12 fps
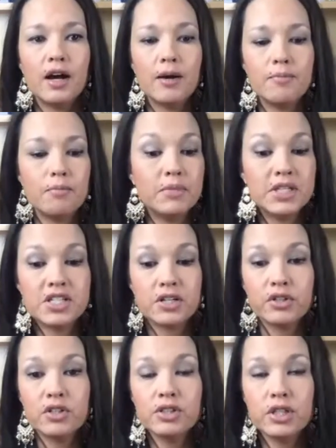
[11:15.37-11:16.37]

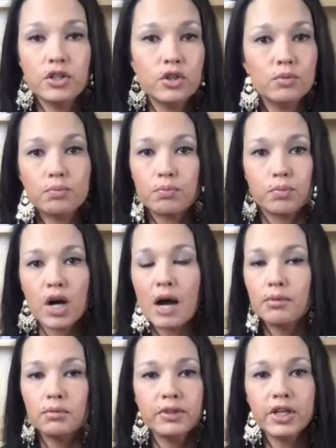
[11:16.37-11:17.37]
materials that you
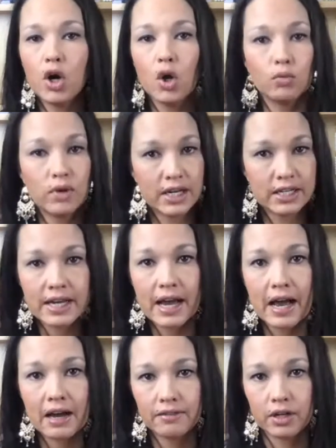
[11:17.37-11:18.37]
probably already
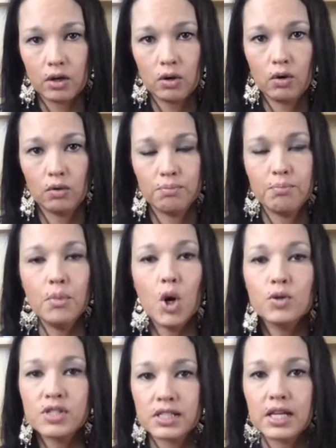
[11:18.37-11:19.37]
have at home,
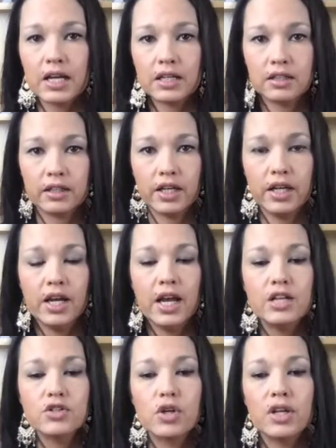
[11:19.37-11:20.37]
most likely.
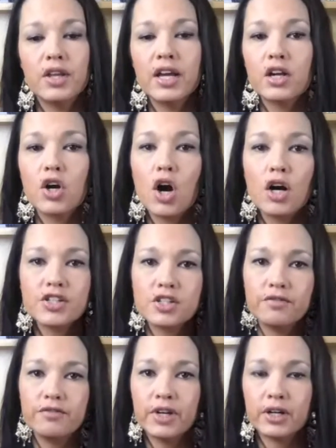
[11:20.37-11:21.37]
So, and they cost
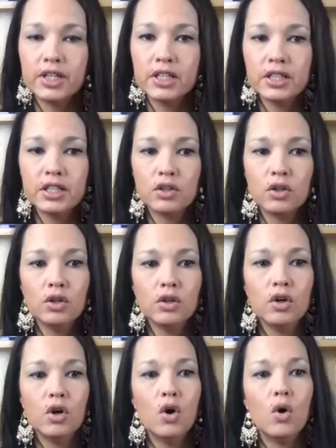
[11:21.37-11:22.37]
very little
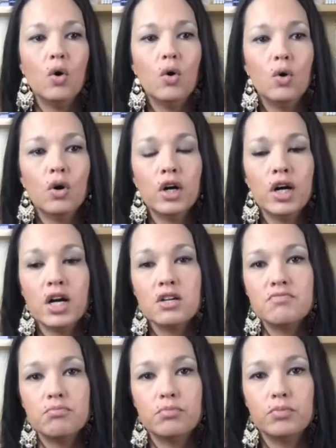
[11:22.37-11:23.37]
or
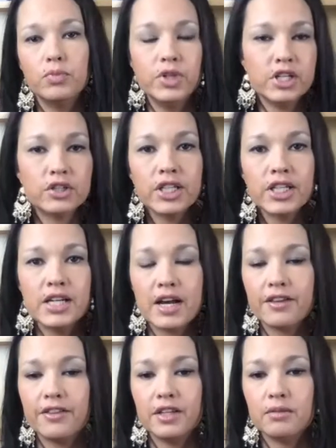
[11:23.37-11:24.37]
nearly
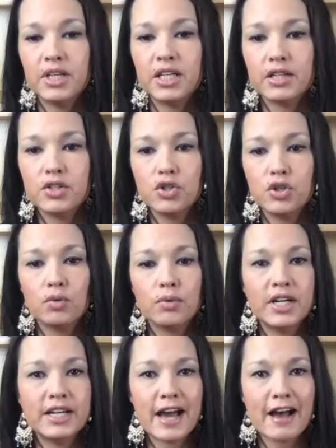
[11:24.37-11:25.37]
nothing because you already
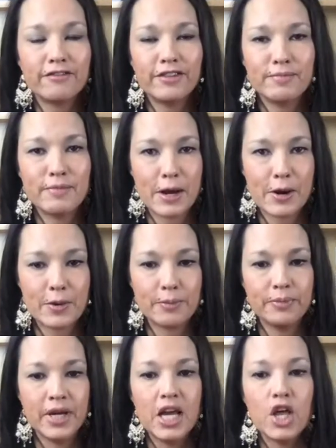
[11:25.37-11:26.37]
have them at home.
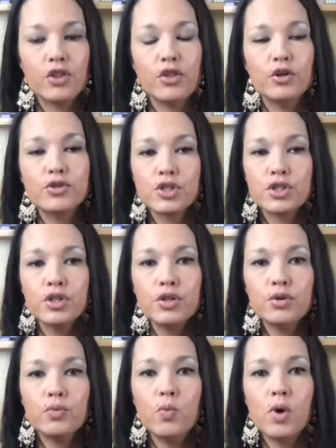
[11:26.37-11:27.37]
Those are
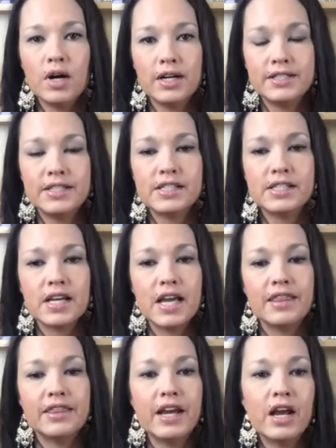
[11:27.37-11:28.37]
the ones
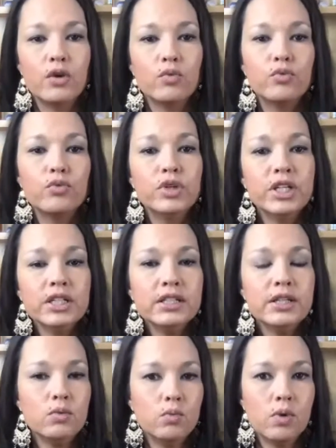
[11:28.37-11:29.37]
that I really
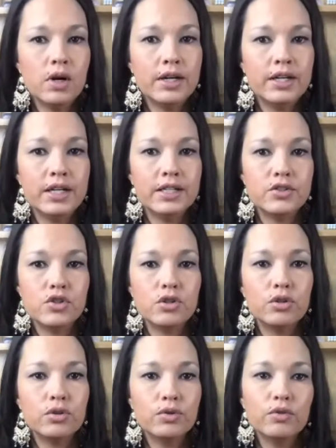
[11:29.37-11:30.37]
wanted
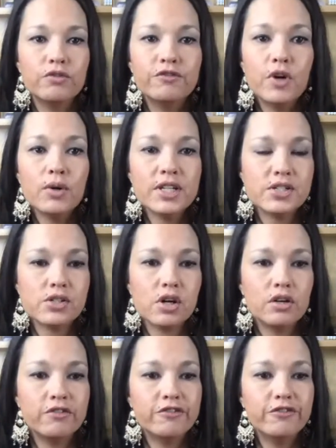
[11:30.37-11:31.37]
to focus
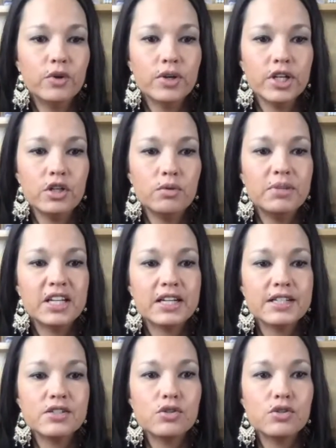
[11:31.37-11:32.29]
on for you, because